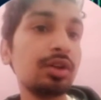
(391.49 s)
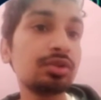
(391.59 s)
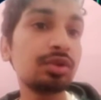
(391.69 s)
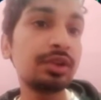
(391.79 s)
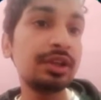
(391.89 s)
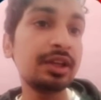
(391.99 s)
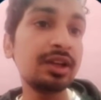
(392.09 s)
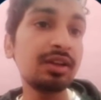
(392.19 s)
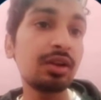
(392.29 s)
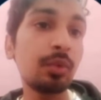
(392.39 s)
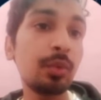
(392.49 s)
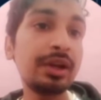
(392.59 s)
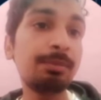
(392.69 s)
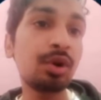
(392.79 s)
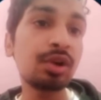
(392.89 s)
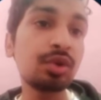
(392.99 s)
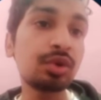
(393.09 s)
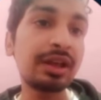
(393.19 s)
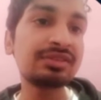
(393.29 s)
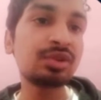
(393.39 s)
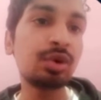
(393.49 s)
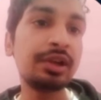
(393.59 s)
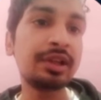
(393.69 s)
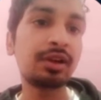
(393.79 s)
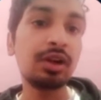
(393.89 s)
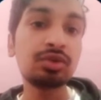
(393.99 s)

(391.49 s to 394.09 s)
So here when it broke, you could have sold here.